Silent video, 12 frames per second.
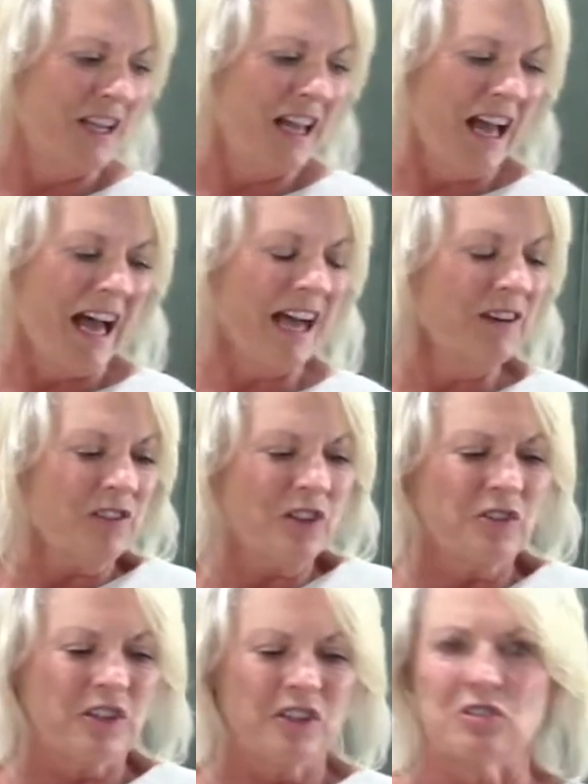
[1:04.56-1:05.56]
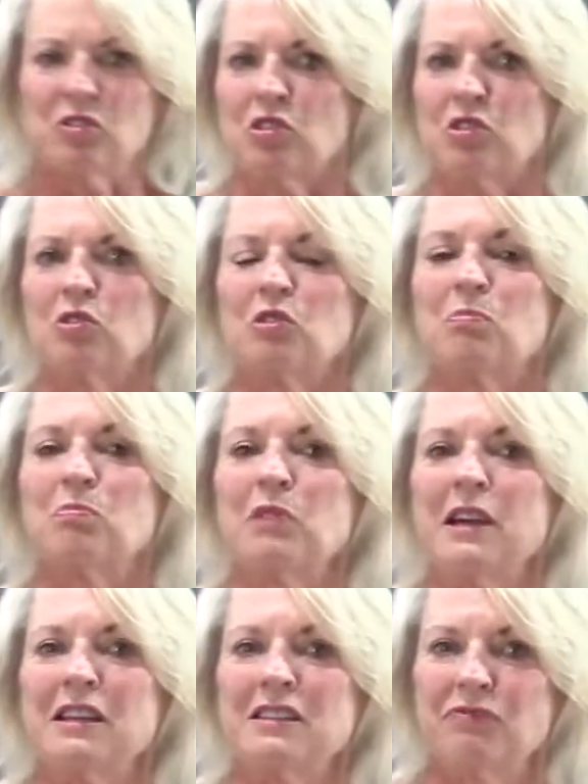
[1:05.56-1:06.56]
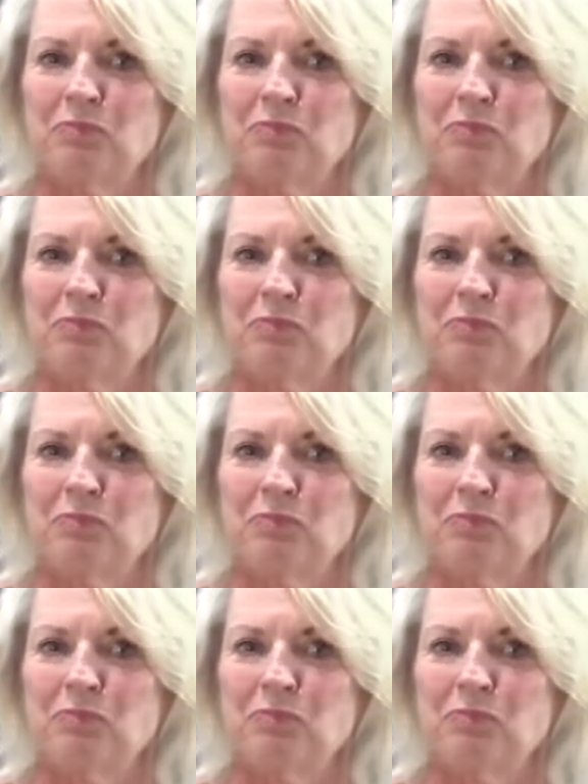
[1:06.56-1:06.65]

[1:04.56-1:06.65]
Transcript: I don't know that there's a certain brand of